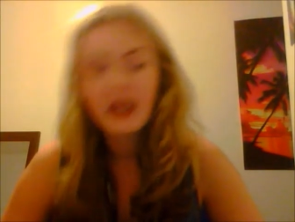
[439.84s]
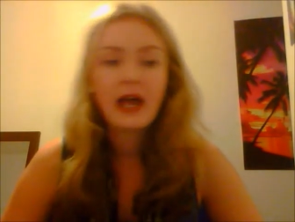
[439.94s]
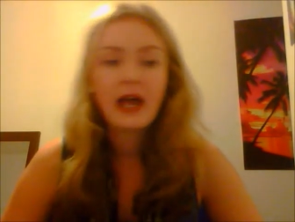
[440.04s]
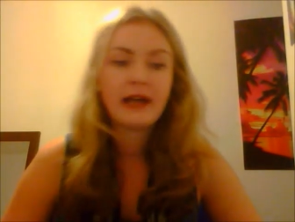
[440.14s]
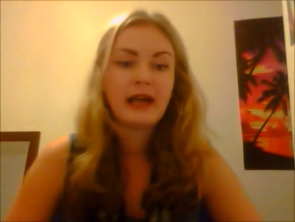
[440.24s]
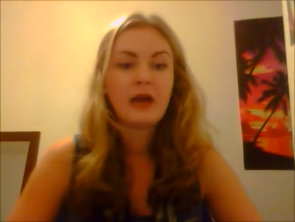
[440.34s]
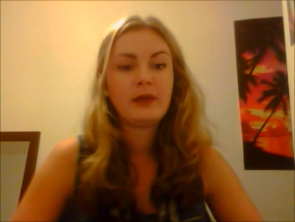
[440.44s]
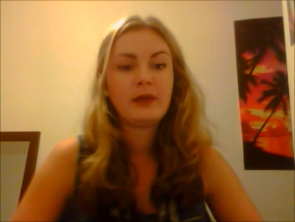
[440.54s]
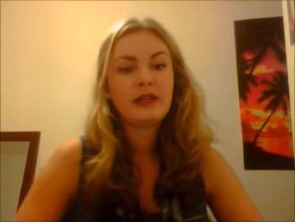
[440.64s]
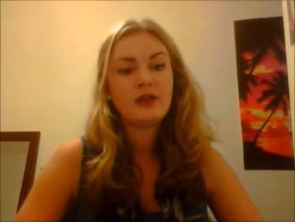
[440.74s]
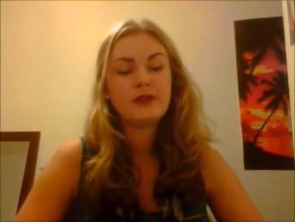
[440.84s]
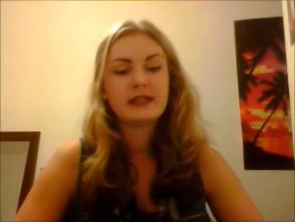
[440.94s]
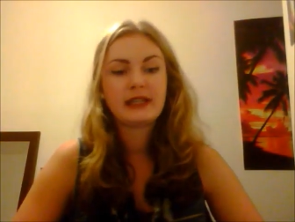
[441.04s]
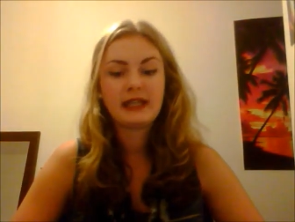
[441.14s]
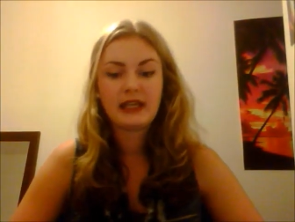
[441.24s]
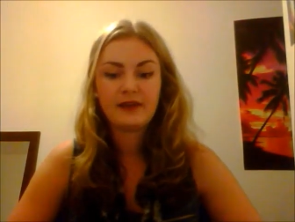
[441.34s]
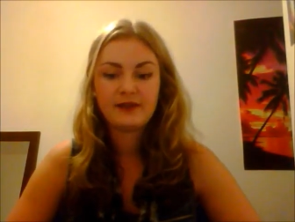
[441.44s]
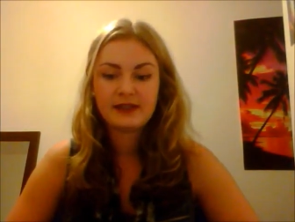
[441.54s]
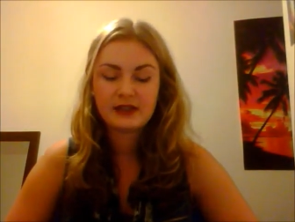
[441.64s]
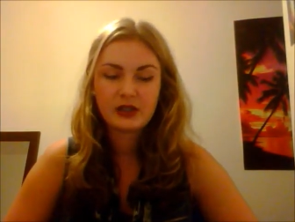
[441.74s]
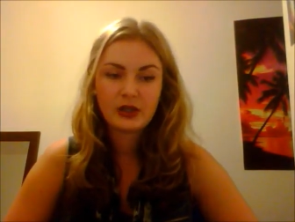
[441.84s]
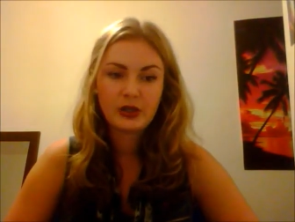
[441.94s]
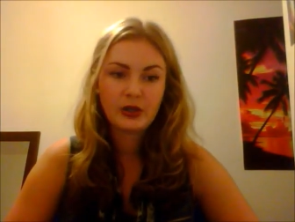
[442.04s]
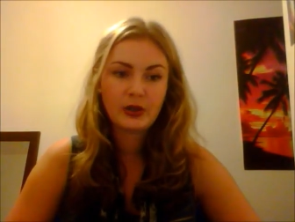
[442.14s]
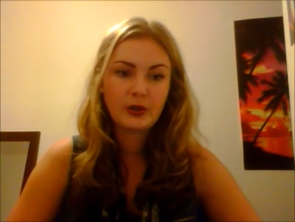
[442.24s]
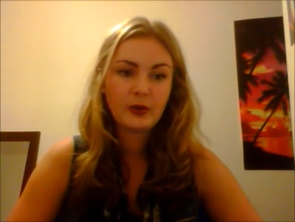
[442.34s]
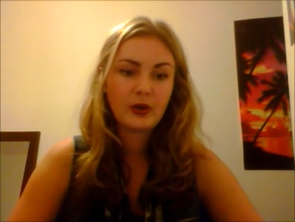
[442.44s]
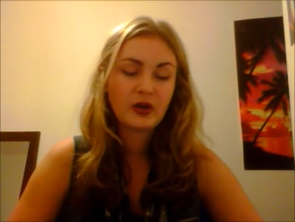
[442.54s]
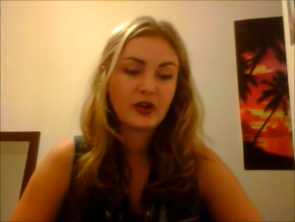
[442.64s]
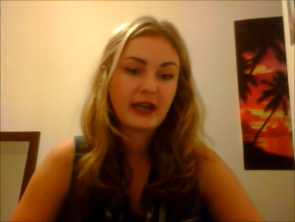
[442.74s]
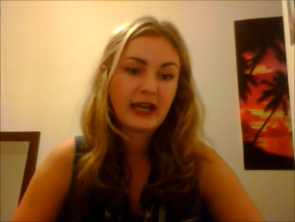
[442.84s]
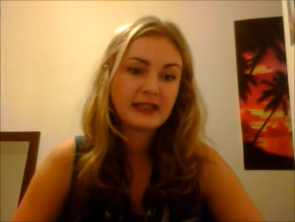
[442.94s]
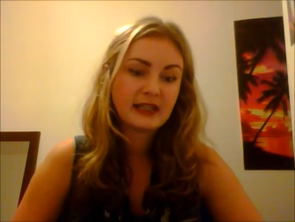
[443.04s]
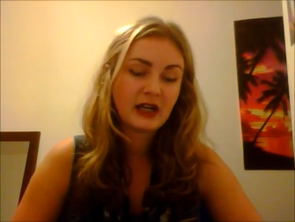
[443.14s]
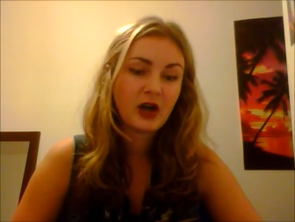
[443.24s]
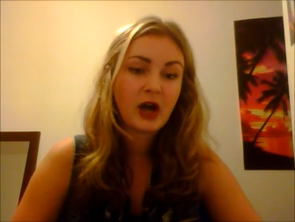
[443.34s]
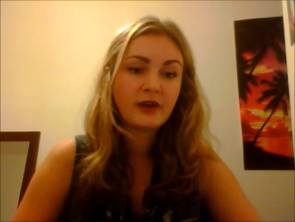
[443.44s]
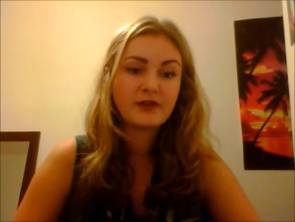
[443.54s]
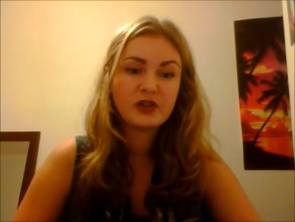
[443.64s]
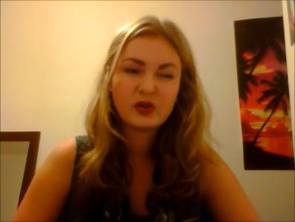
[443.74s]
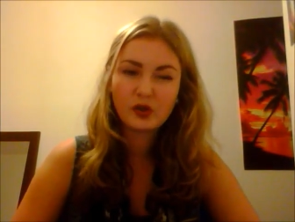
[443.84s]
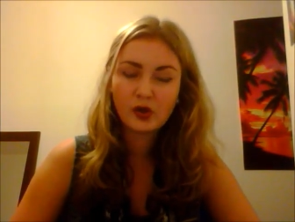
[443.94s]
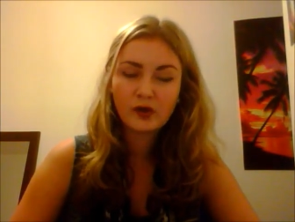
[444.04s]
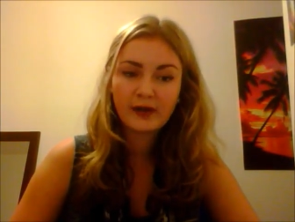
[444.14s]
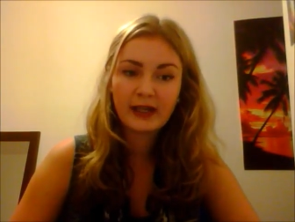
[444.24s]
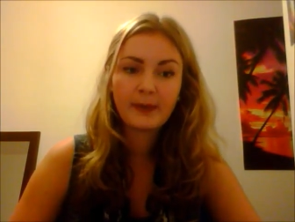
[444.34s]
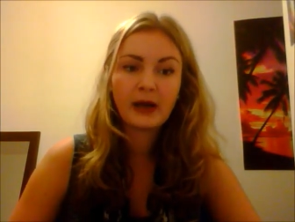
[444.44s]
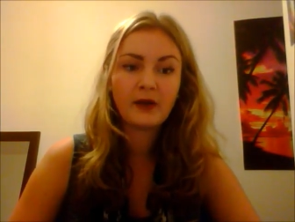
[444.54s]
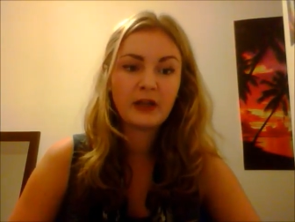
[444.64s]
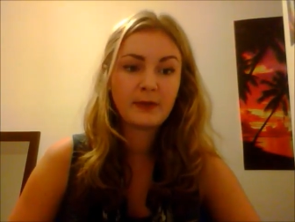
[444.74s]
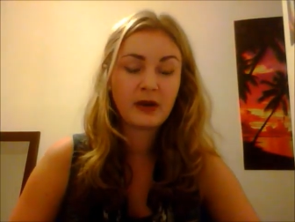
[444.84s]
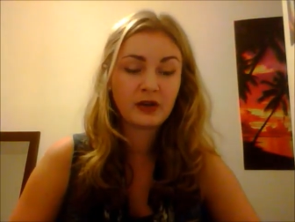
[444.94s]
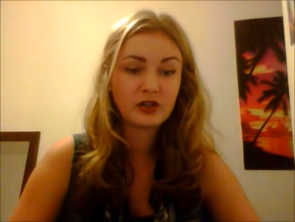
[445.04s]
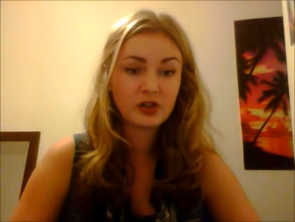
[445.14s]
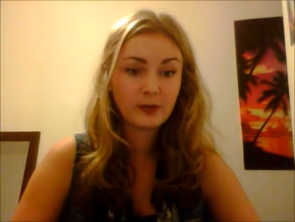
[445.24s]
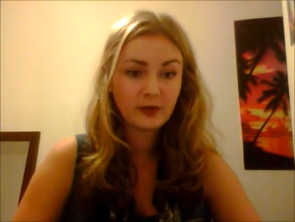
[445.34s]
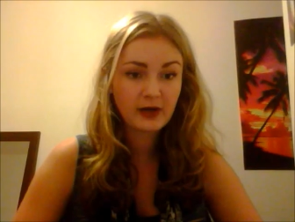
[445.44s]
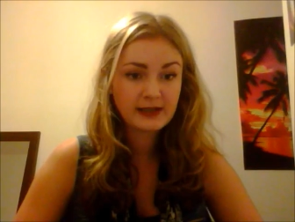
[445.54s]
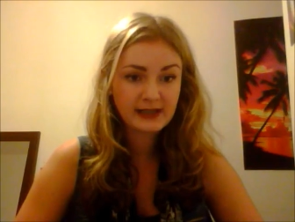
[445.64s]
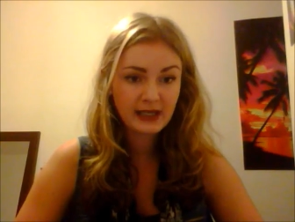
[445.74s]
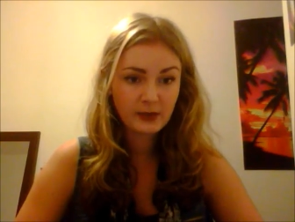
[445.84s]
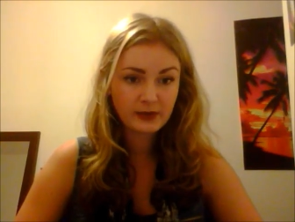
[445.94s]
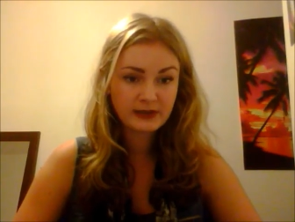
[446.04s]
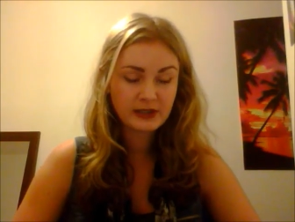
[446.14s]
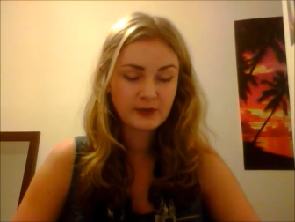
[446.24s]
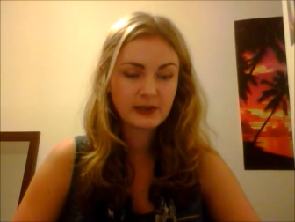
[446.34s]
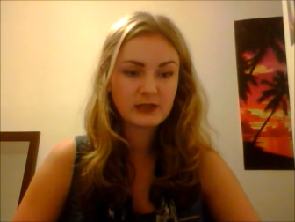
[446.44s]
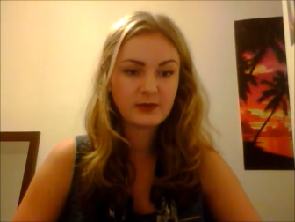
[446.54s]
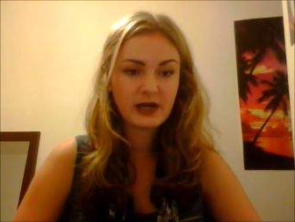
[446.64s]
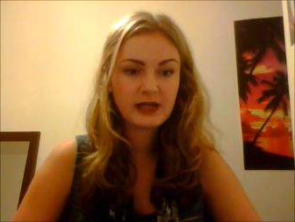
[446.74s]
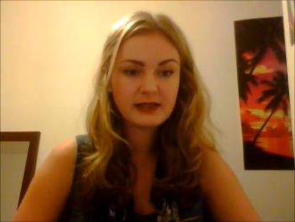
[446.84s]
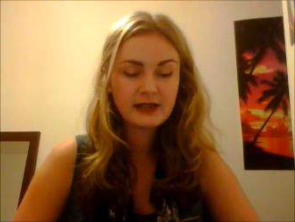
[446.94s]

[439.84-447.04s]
and how he used GIFs to create a kind of story about the American job crisis that he wanted to express.